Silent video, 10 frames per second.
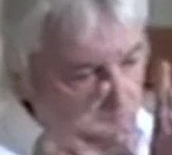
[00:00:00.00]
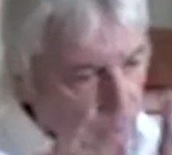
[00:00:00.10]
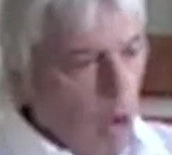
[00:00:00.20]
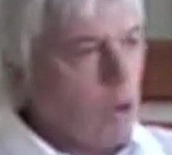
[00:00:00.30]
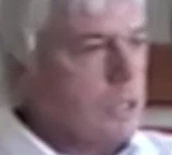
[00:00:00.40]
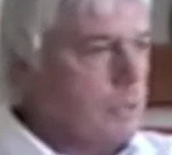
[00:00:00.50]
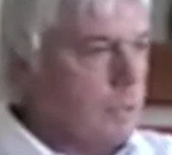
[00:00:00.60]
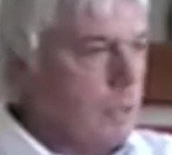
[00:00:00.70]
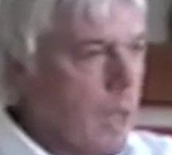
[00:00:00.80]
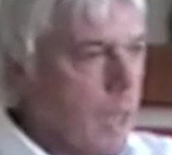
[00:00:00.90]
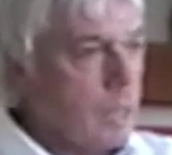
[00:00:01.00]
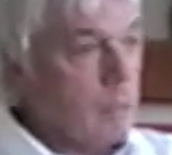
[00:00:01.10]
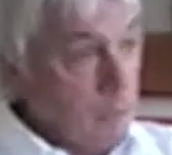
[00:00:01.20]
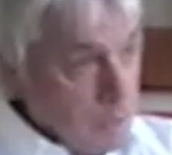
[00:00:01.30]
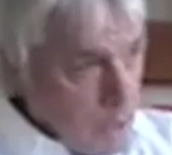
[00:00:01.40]
box, if you like,
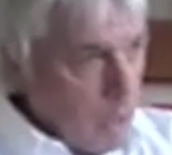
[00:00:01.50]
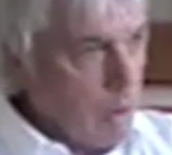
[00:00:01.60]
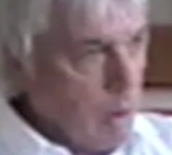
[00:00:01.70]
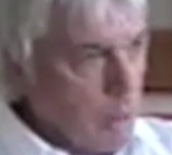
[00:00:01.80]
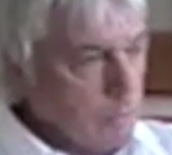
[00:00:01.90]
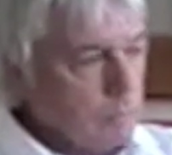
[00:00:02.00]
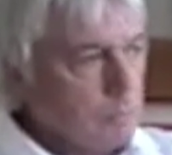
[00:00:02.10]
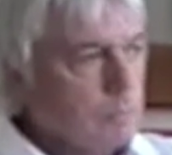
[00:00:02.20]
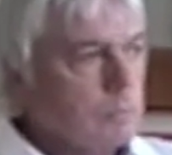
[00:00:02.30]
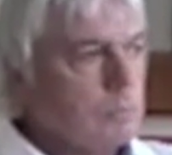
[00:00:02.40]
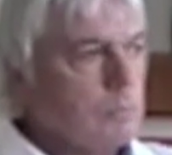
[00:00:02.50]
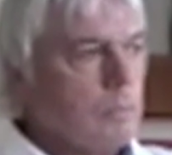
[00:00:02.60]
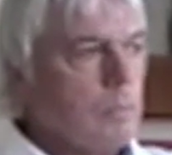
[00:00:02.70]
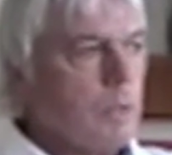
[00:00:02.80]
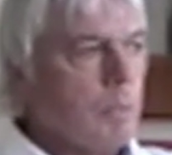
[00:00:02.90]
than they are.
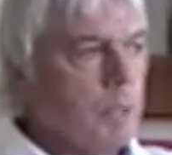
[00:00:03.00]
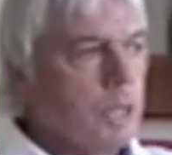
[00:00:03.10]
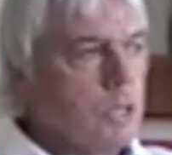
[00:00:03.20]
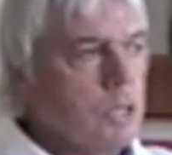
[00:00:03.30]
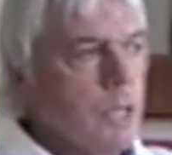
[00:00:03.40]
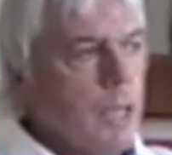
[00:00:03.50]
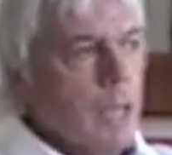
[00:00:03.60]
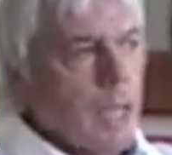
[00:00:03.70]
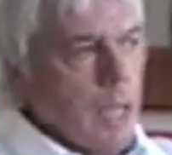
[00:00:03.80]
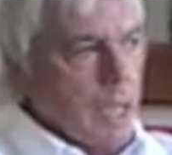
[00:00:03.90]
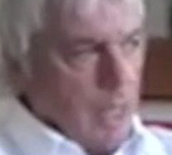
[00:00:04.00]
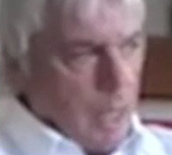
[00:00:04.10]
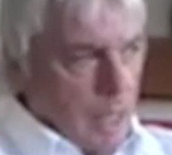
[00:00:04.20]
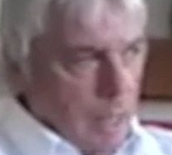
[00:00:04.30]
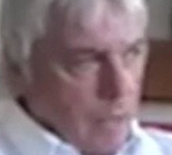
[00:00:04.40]
Because
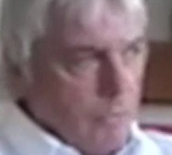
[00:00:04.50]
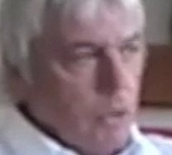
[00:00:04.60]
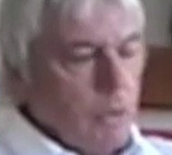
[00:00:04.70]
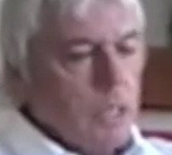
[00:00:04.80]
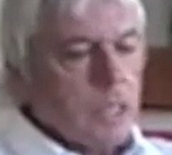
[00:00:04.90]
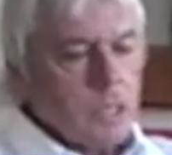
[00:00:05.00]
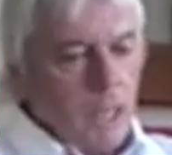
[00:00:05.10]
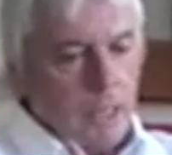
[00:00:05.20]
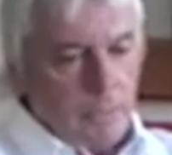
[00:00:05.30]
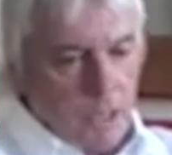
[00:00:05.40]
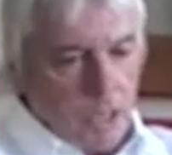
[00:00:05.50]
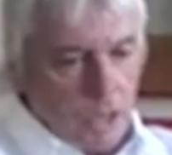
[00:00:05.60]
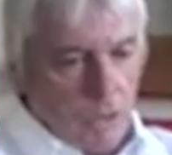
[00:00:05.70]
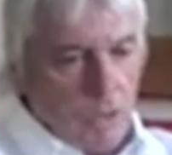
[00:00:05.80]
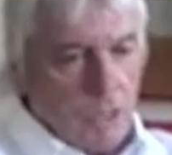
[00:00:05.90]
if you're in this state of
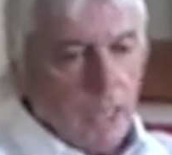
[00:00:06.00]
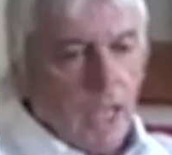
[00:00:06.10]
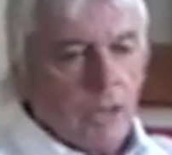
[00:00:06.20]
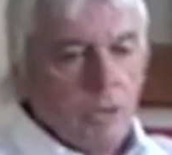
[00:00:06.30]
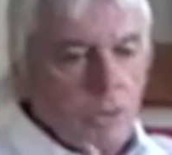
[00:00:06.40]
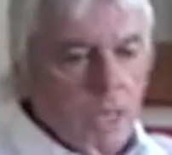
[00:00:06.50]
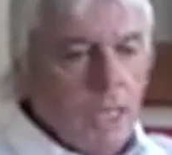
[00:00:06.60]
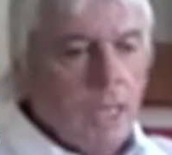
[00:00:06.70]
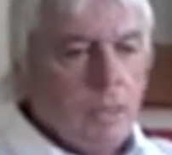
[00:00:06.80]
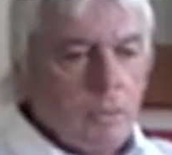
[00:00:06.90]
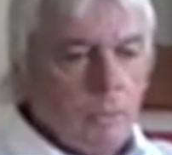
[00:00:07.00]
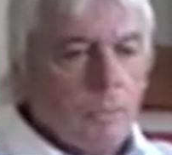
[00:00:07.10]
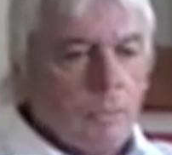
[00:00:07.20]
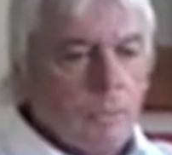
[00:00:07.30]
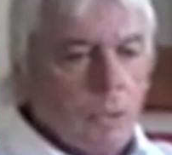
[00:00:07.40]
insecurity and you need
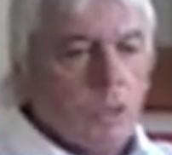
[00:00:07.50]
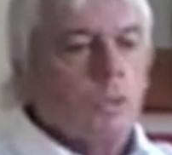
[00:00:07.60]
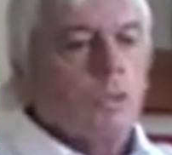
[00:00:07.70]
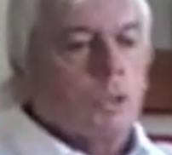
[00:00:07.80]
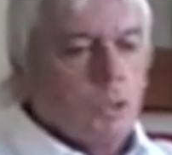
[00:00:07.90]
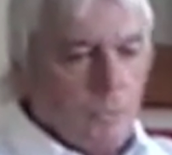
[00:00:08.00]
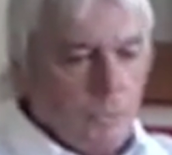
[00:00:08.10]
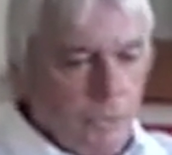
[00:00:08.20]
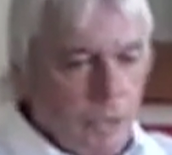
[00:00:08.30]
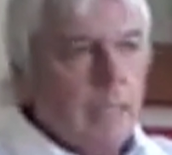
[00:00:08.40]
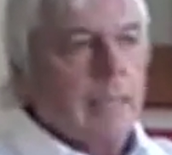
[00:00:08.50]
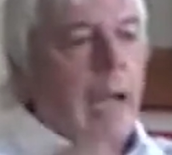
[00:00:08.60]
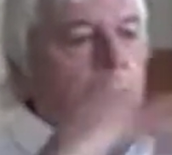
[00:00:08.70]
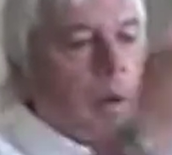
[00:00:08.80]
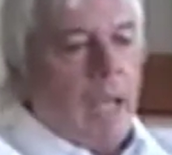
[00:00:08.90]
to feed
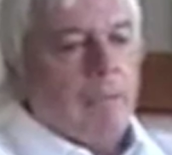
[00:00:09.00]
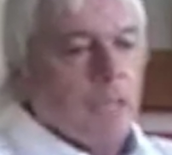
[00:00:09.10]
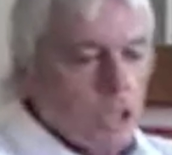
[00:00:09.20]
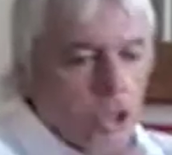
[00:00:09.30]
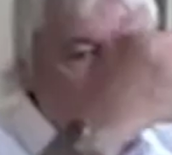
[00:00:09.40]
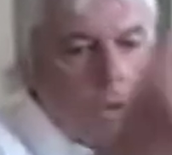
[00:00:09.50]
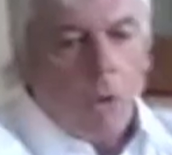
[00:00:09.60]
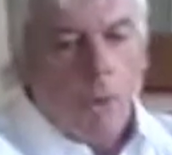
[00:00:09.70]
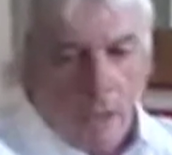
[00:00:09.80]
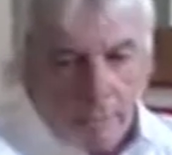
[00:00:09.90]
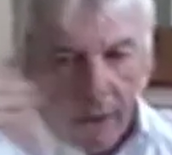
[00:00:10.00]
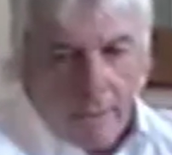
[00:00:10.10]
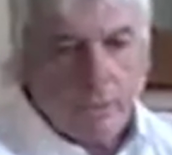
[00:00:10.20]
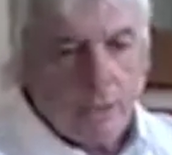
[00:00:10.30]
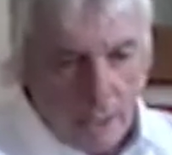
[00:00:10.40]
that by having control over
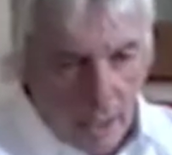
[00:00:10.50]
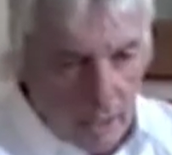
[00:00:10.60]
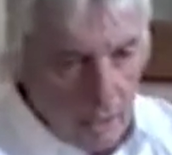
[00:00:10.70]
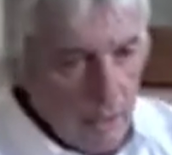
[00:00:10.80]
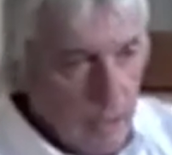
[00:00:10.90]
everything,